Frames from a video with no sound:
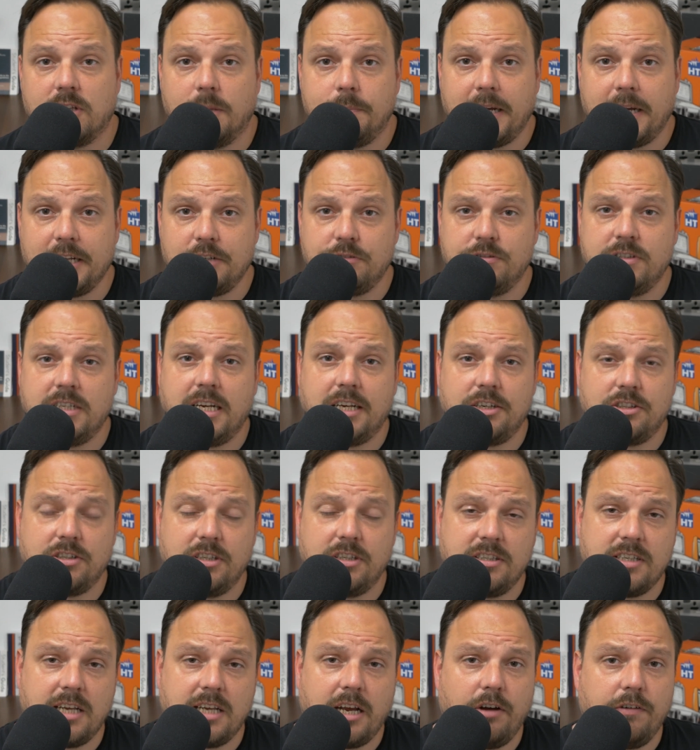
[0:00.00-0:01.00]
The battery's
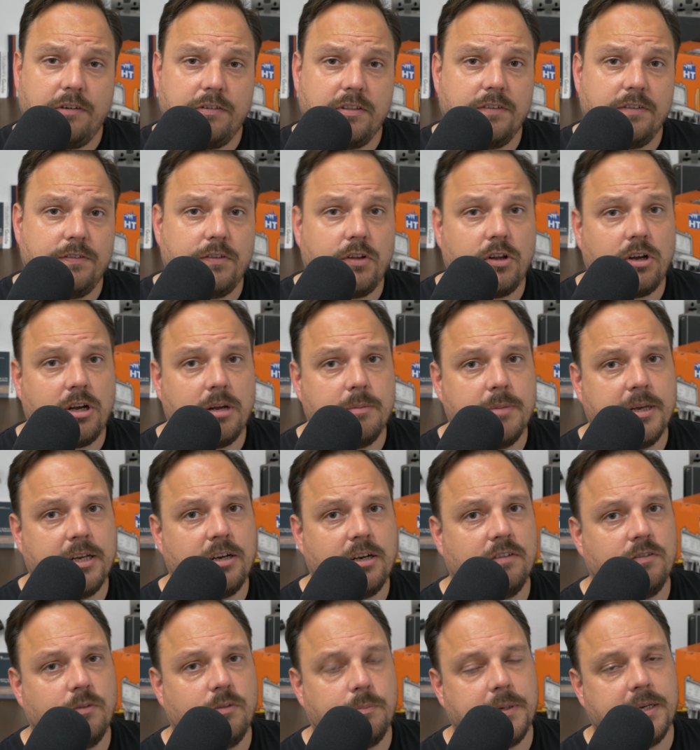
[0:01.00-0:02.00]
actually sat off the floor. It may
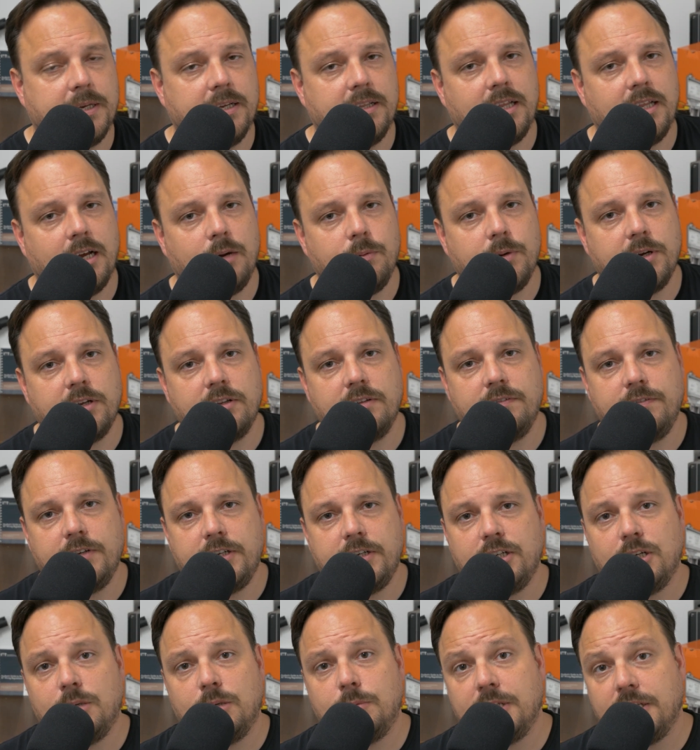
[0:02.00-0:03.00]
not have appeared that way on the
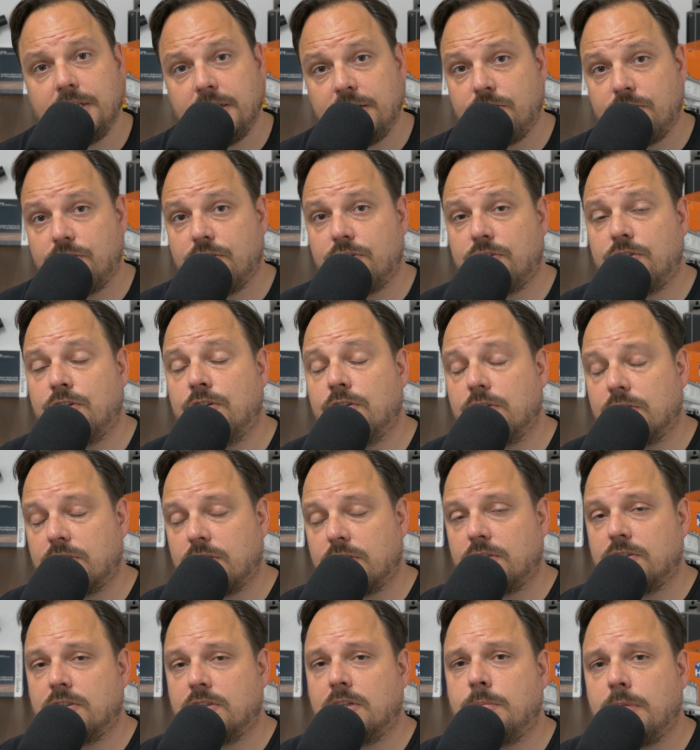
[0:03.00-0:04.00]
video, but it is just hooked
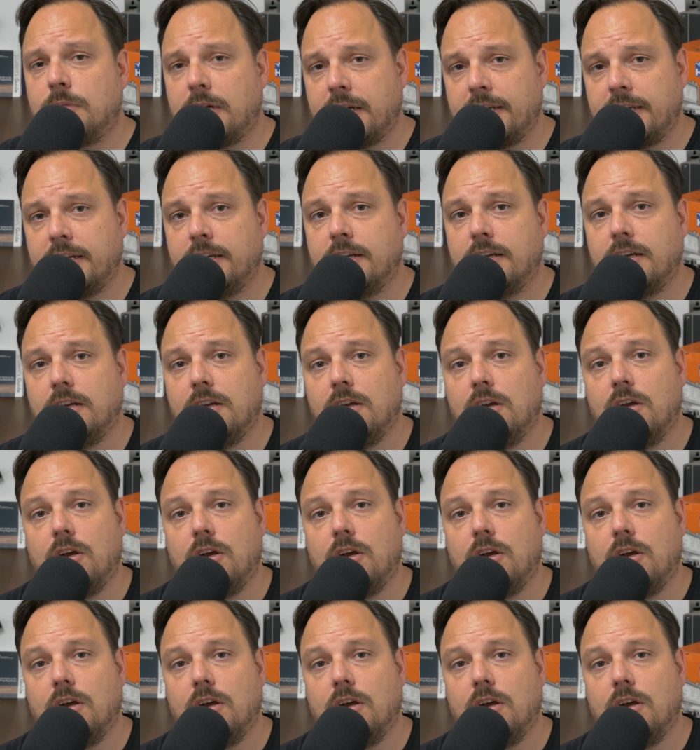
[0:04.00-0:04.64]
onto the bracket